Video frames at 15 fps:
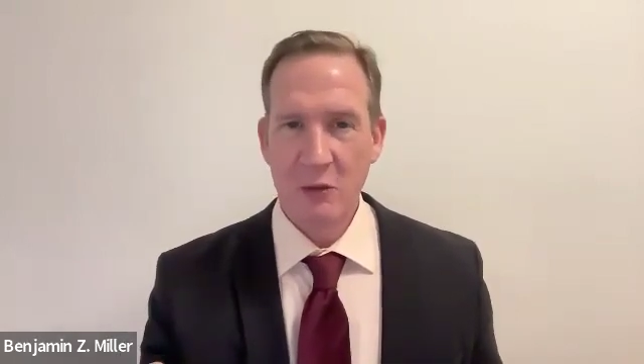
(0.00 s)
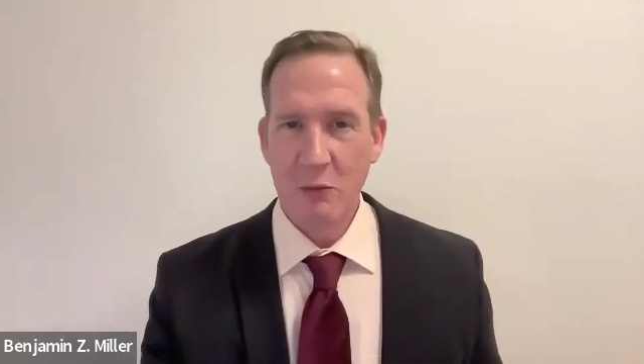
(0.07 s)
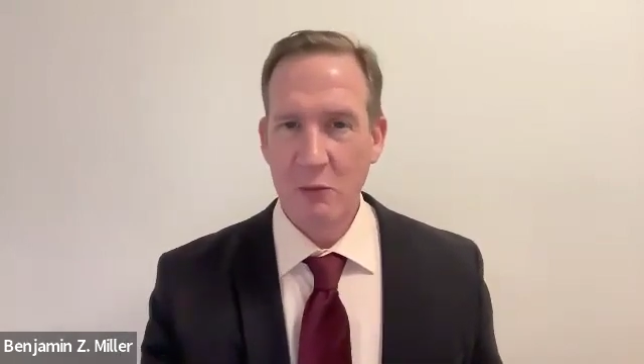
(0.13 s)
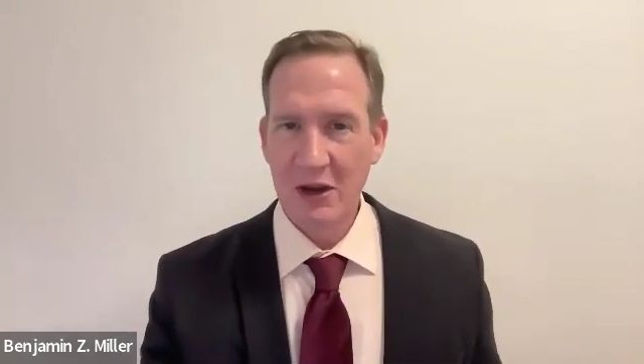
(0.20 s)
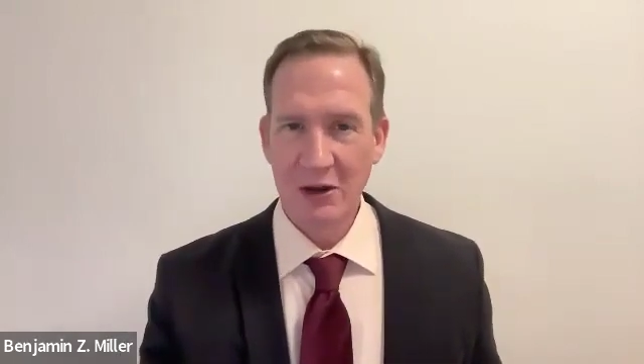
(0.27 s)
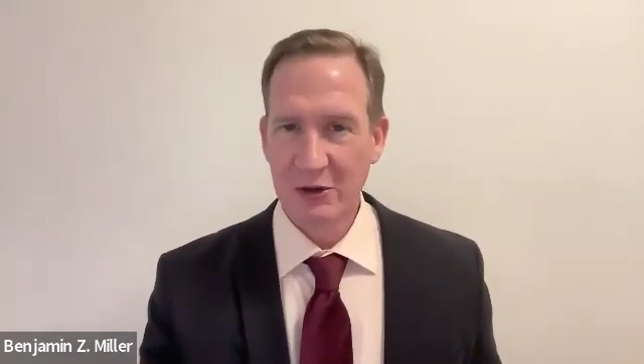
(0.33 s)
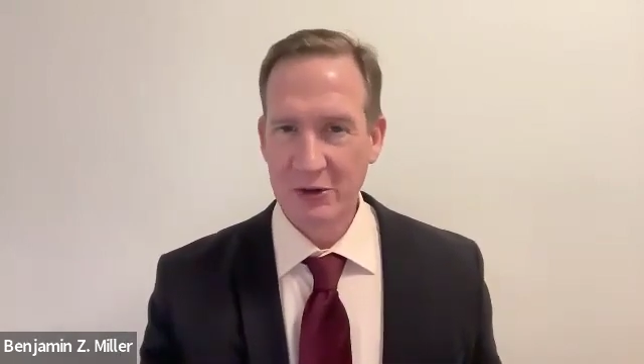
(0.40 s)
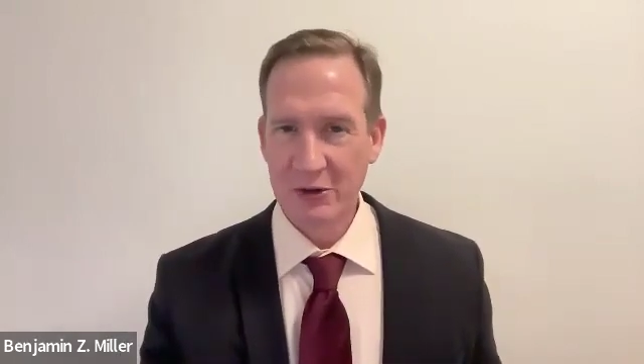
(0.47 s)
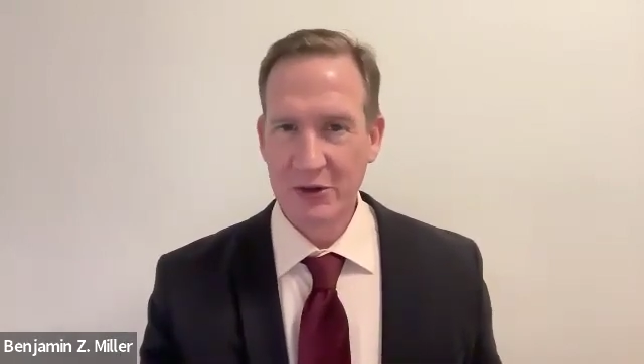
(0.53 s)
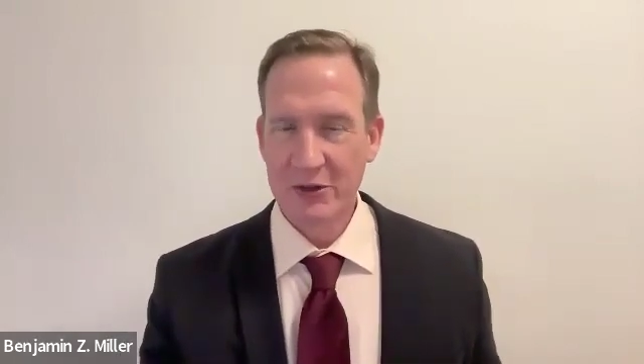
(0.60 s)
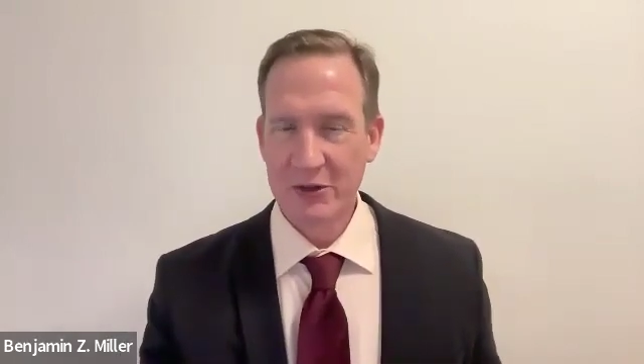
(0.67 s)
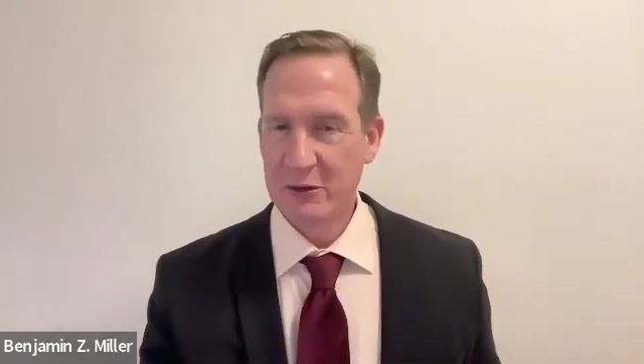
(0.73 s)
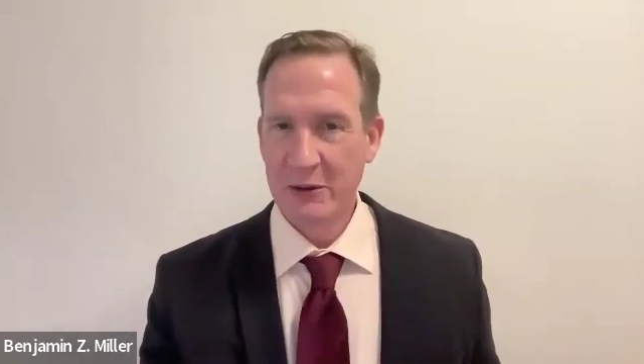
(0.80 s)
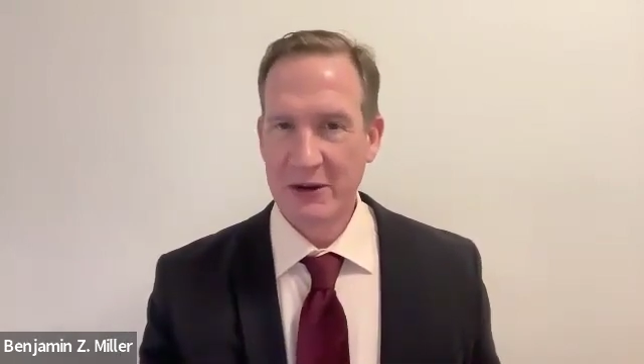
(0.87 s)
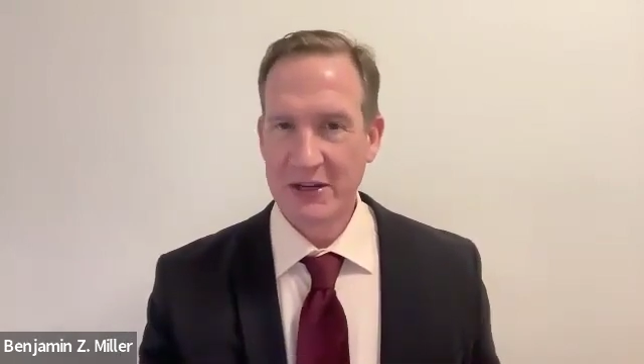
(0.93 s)
Well,
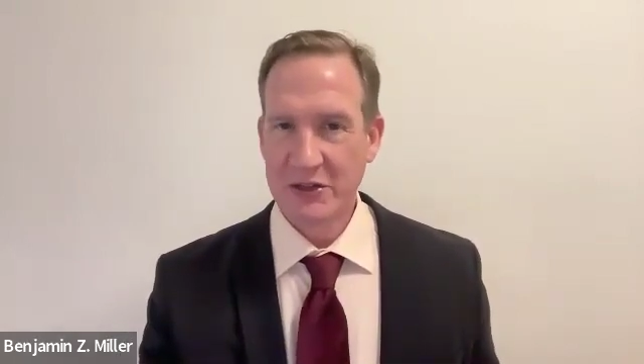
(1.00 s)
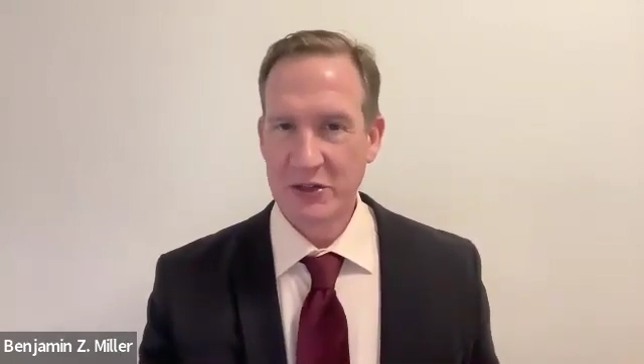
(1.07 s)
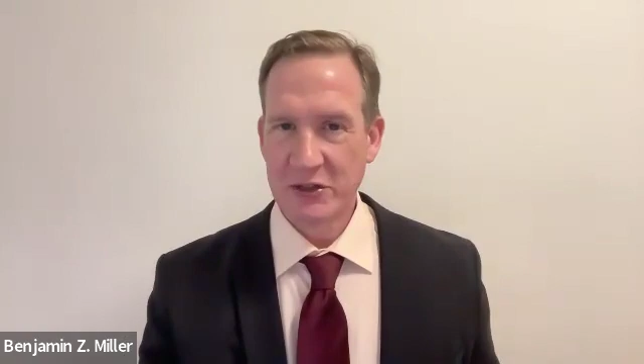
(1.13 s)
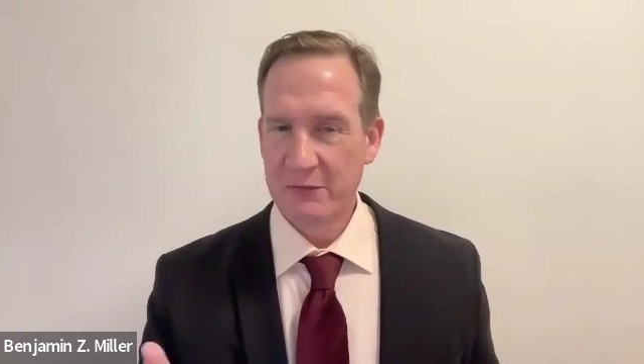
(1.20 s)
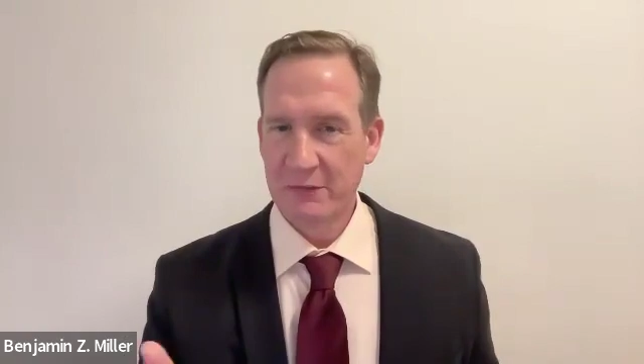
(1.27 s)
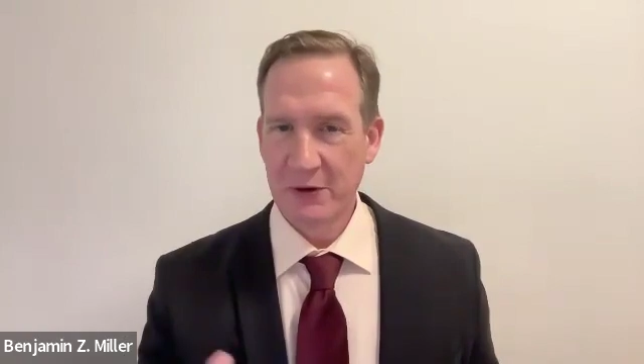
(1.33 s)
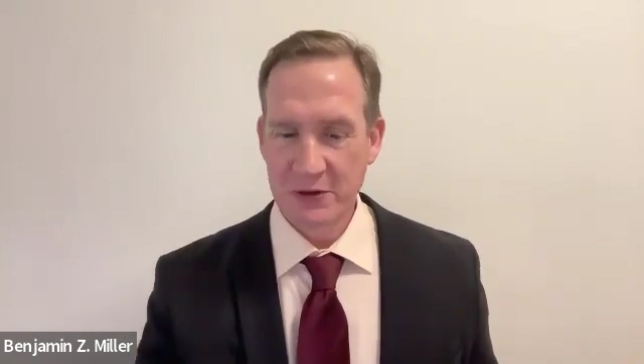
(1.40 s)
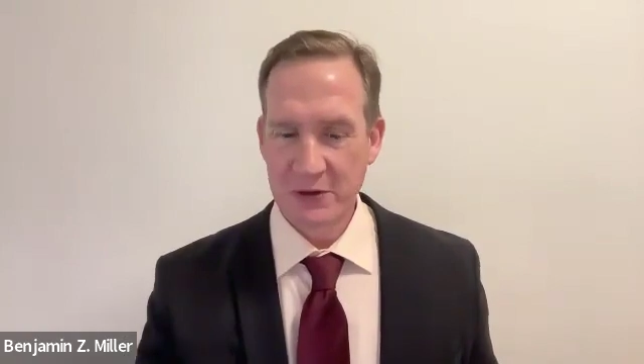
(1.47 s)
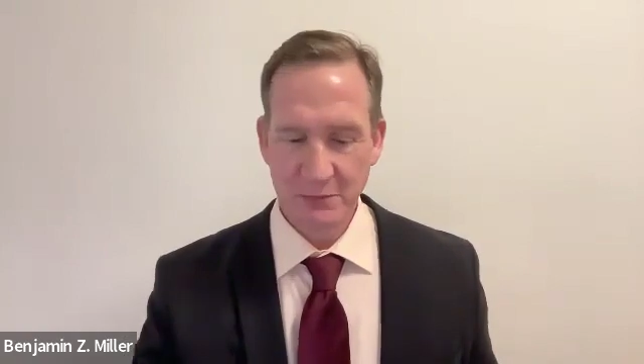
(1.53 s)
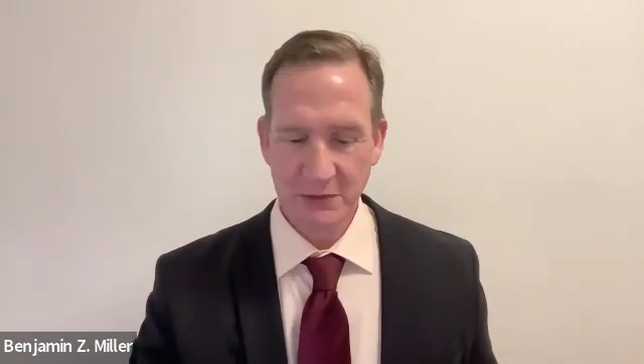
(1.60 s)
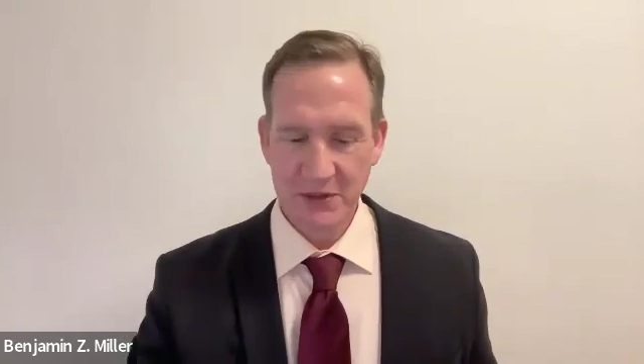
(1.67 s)
good question. First,